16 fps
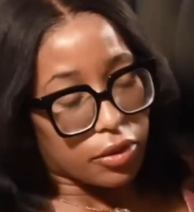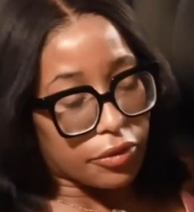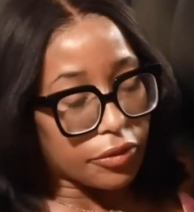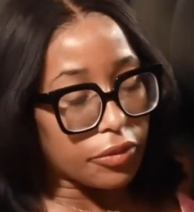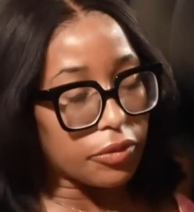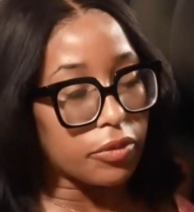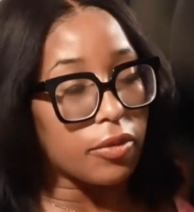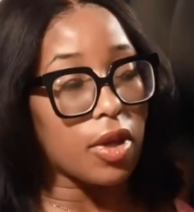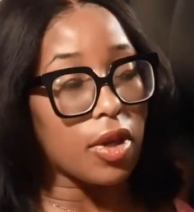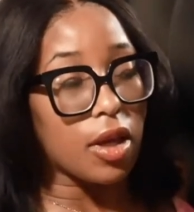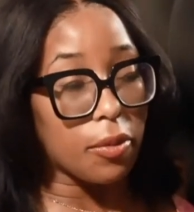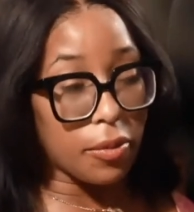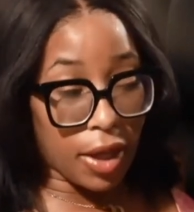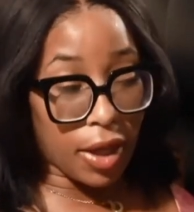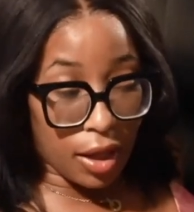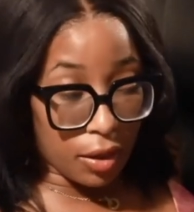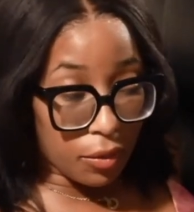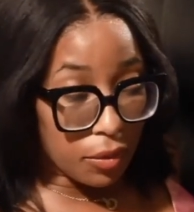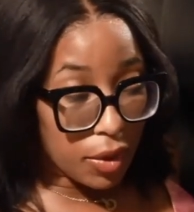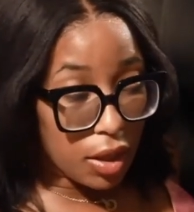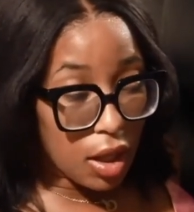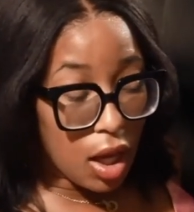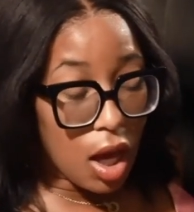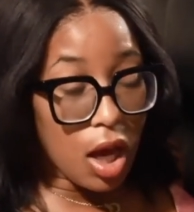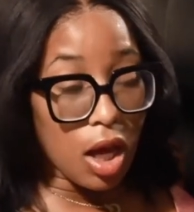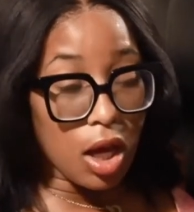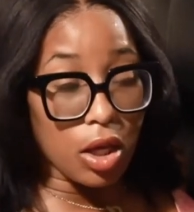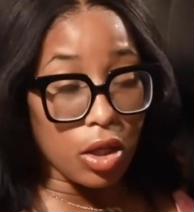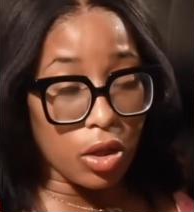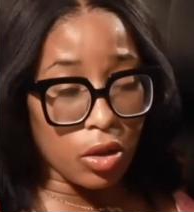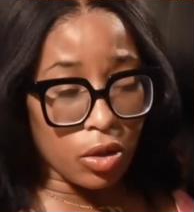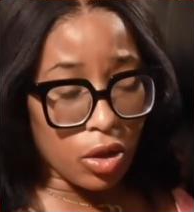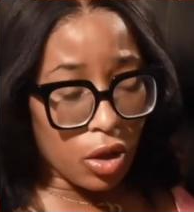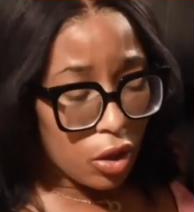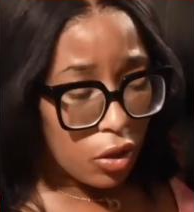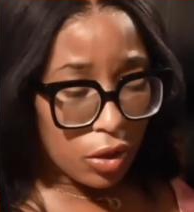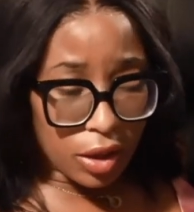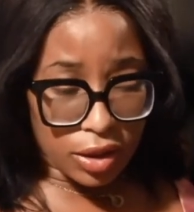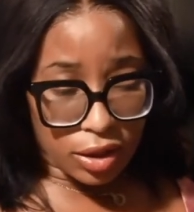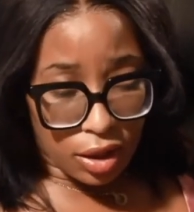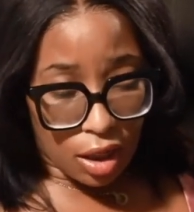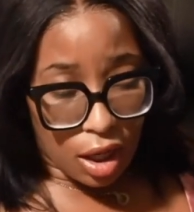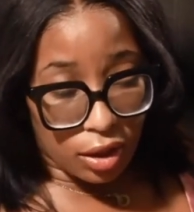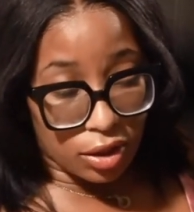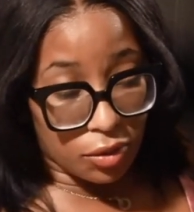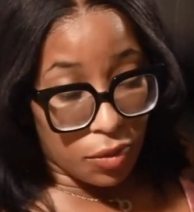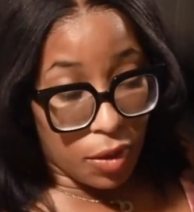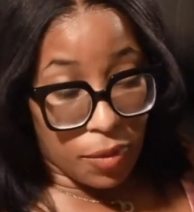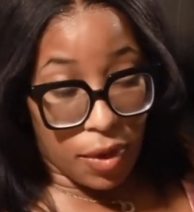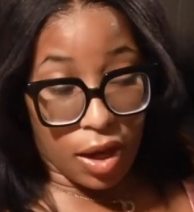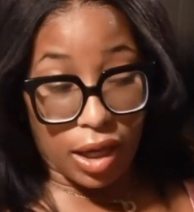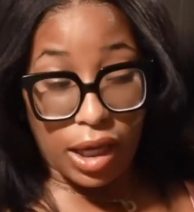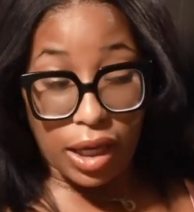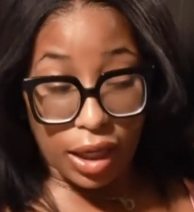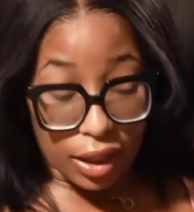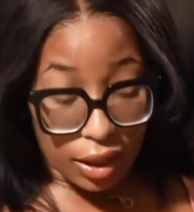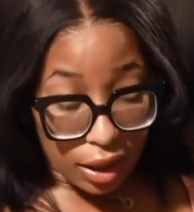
Once I got back to Tip Crib, she was concerned about